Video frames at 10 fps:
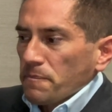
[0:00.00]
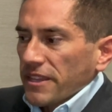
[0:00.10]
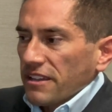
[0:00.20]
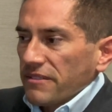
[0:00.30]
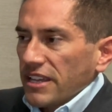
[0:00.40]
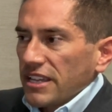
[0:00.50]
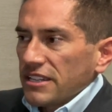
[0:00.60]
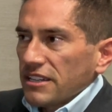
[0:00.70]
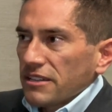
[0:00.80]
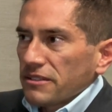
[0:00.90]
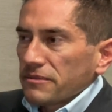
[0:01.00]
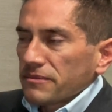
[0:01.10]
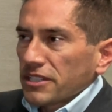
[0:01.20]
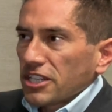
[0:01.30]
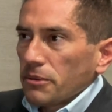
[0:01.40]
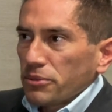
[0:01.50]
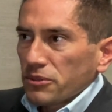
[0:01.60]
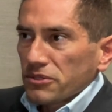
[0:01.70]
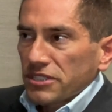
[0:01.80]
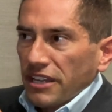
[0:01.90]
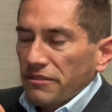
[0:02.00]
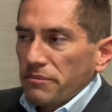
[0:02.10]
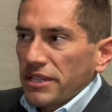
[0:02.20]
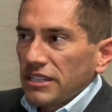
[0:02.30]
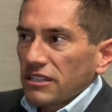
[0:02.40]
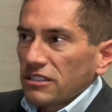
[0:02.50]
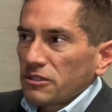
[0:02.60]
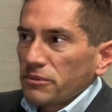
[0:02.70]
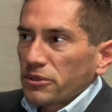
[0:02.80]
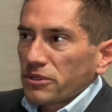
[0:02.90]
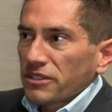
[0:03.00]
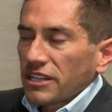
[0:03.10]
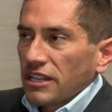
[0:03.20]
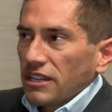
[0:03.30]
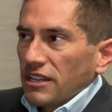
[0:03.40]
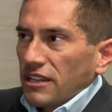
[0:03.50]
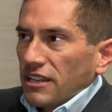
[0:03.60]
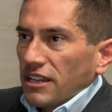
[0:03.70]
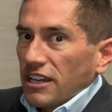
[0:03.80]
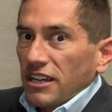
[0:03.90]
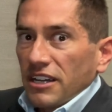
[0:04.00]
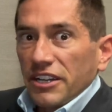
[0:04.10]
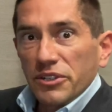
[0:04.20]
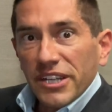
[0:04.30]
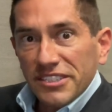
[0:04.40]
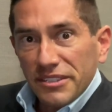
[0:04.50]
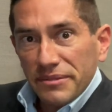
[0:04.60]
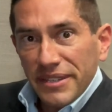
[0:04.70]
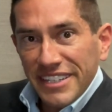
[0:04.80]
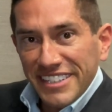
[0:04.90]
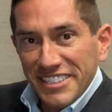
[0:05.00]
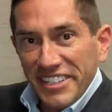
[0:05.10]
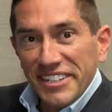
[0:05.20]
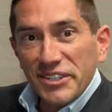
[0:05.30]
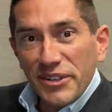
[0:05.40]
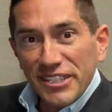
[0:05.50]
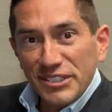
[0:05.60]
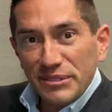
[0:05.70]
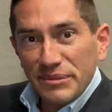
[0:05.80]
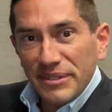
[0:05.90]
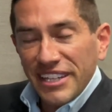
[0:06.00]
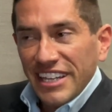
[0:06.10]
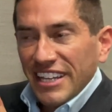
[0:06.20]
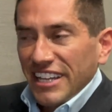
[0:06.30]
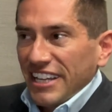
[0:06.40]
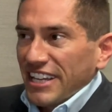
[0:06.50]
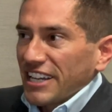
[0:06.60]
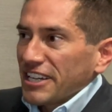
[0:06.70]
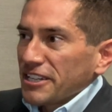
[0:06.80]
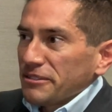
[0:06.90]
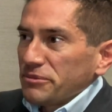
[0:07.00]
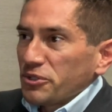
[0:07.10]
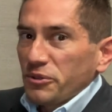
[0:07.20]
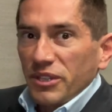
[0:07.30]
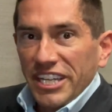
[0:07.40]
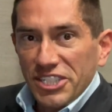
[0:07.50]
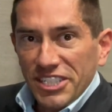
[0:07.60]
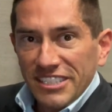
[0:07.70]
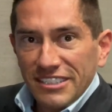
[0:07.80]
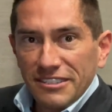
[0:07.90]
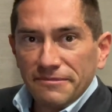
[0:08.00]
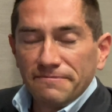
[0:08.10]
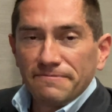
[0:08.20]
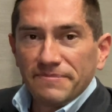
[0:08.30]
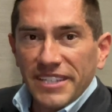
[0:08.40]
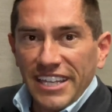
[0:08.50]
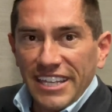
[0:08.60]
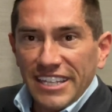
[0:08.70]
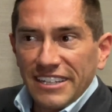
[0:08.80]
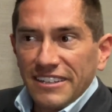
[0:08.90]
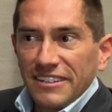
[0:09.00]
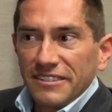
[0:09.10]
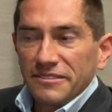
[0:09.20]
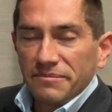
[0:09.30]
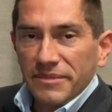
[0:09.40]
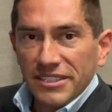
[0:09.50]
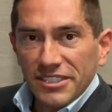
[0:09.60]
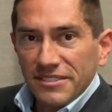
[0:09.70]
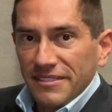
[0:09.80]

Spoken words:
I've had couples have been a little more aggressive, let's say aggressive, during relations, and it just